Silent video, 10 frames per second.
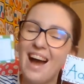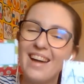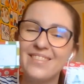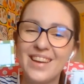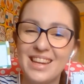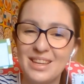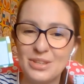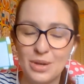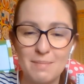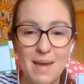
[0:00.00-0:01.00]
I really
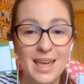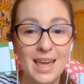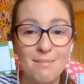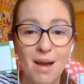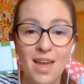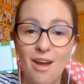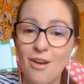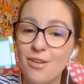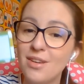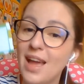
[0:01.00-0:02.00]
enjoy making my
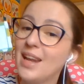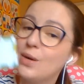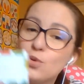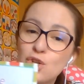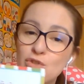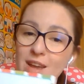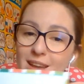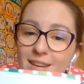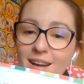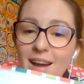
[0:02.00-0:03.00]
own. A little
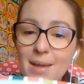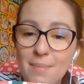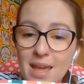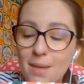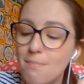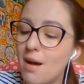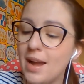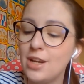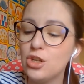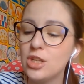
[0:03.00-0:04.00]
trick, I make
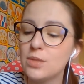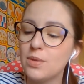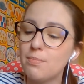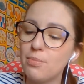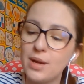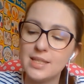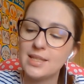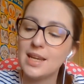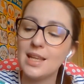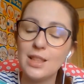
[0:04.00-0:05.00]
mine just with press
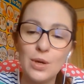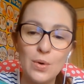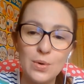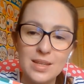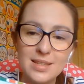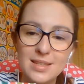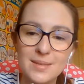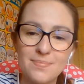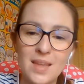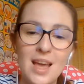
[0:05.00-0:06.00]
stick in the corners
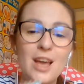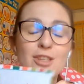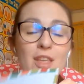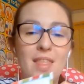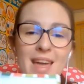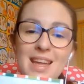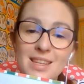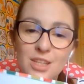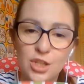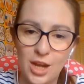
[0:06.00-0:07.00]
so that they're
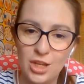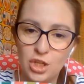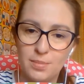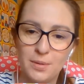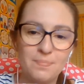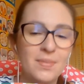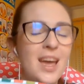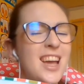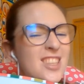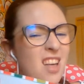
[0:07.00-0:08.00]
interchangeable.
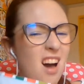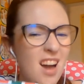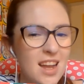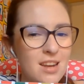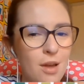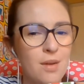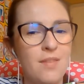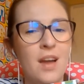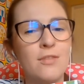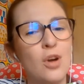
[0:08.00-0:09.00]
So that I know if
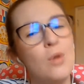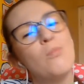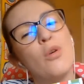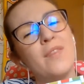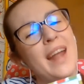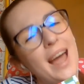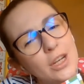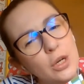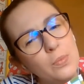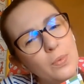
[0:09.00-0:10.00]
I've got more of an
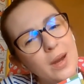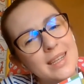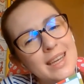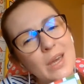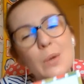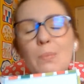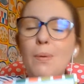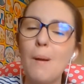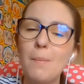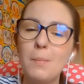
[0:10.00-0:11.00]
adult birdie who
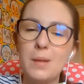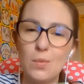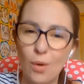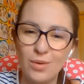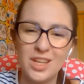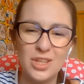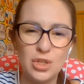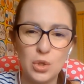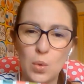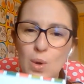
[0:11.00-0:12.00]
probably won't
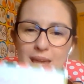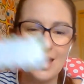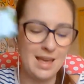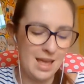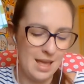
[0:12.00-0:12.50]
enjoy,